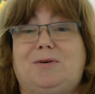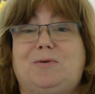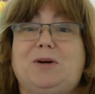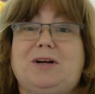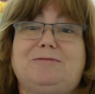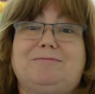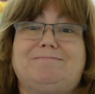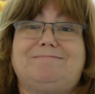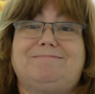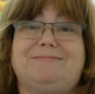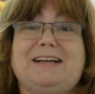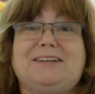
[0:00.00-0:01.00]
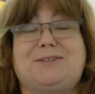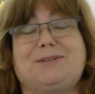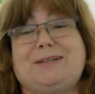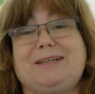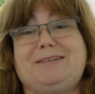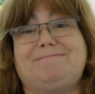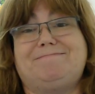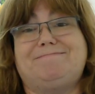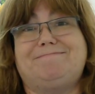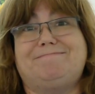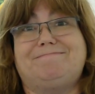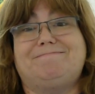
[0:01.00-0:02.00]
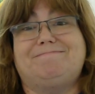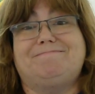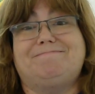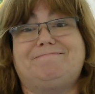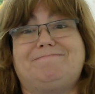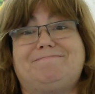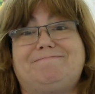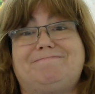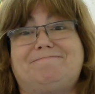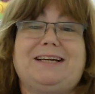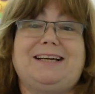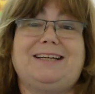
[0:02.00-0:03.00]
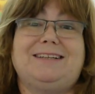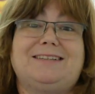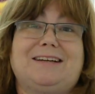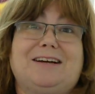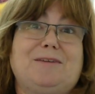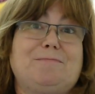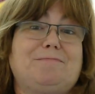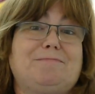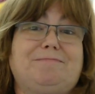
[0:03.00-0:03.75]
well, actually nowadays I've